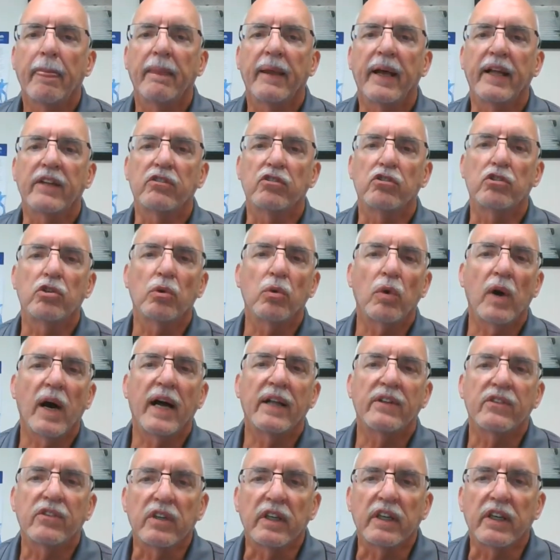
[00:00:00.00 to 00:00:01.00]
That's 2
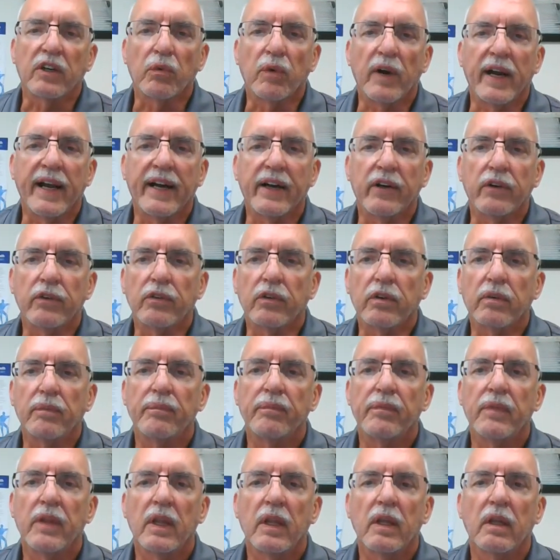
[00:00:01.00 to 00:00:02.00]
hots and a ground,
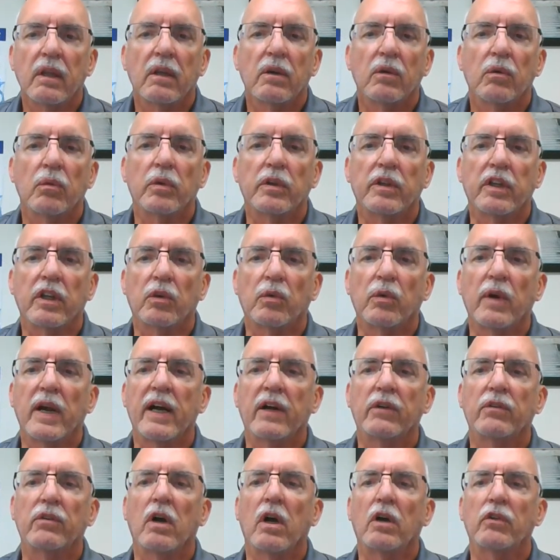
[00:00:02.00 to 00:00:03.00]
with the
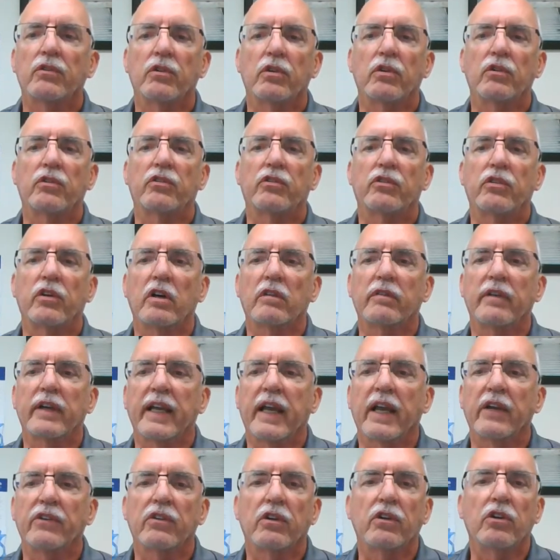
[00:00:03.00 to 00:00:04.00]
ground also
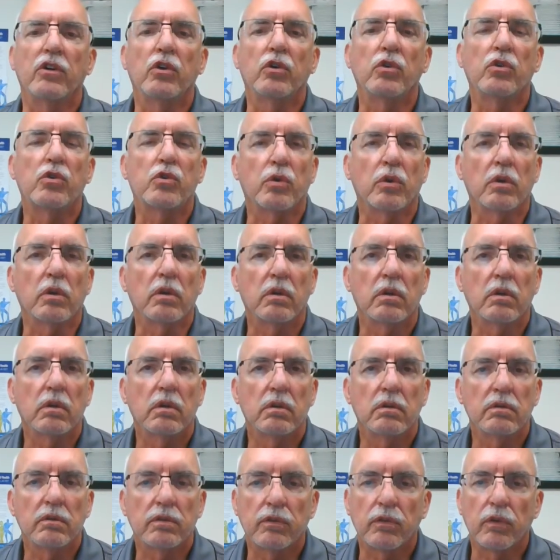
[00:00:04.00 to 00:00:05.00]
serving as a neutral
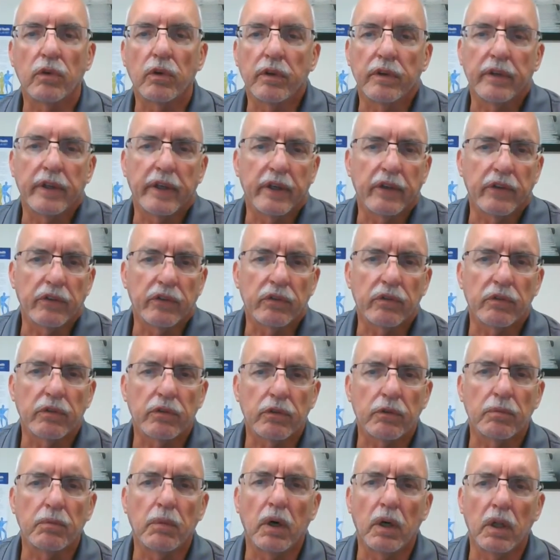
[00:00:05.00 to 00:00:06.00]
for these
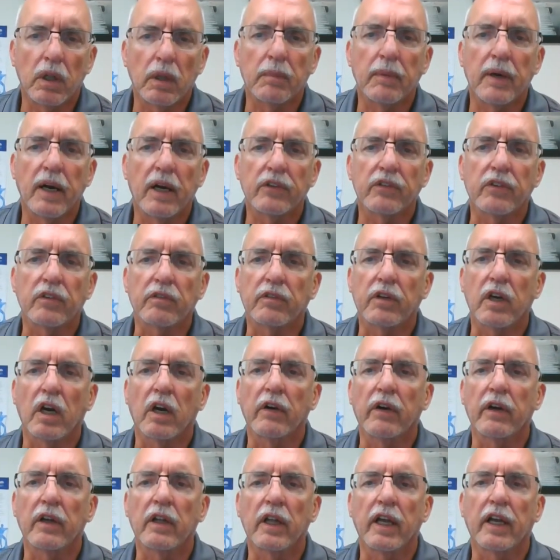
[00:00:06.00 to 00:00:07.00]
small amounts of
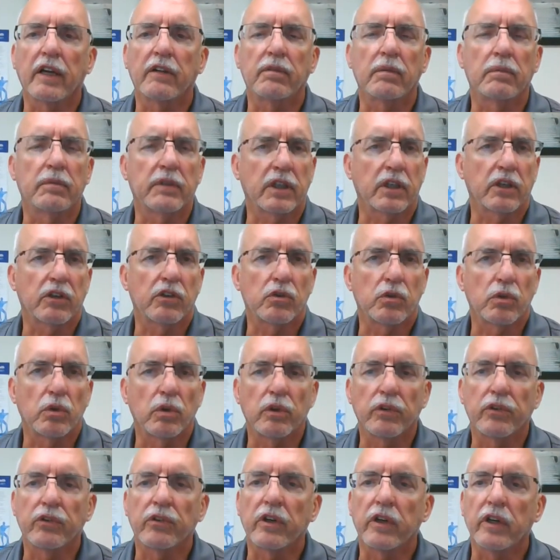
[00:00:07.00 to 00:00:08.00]
current, like from a
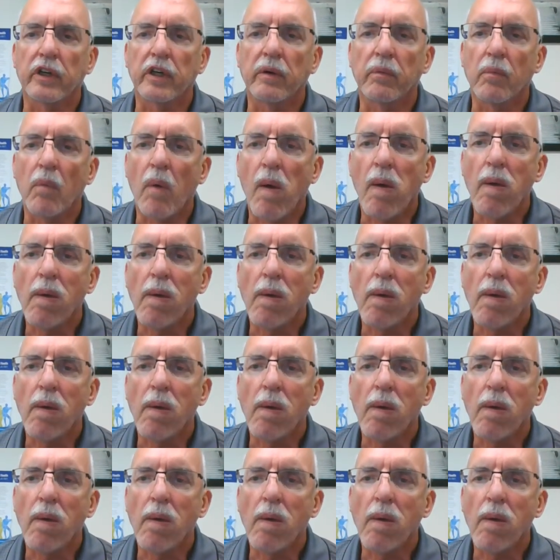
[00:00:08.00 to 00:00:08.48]
control circuit.